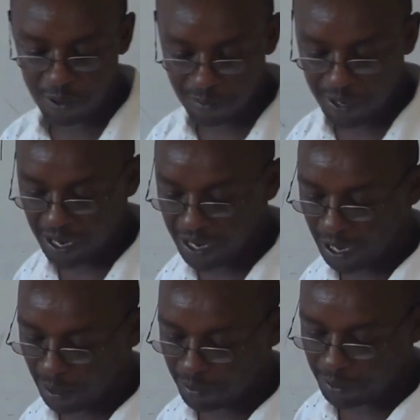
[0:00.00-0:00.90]
will be any
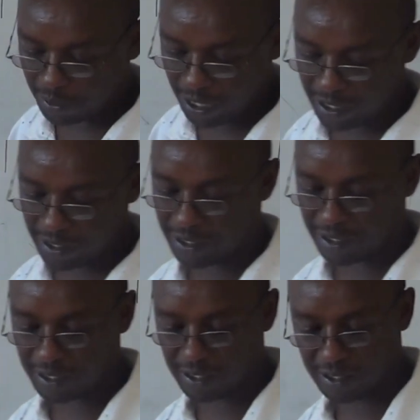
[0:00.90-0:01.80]
capital
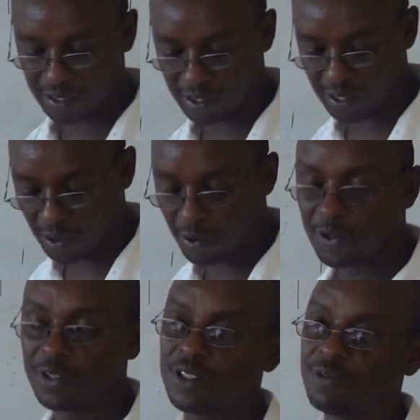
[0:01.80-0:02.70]
gains
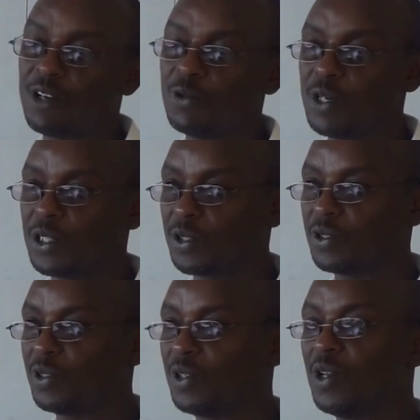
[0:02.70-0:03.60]
on revaluation.
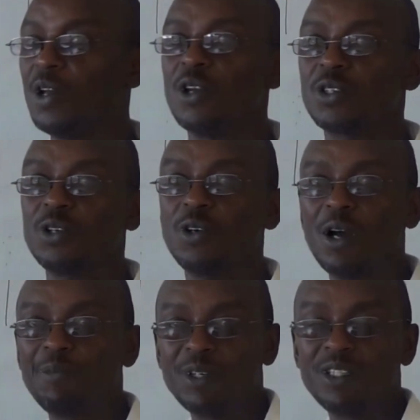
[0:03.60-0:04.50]
So
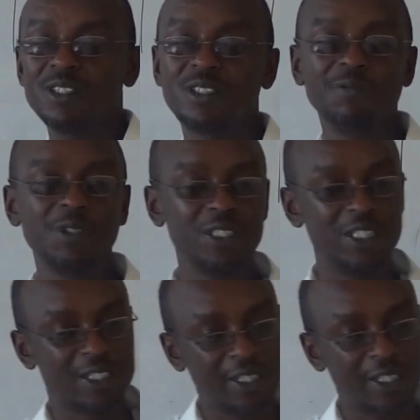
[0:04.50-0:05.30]
a partnership business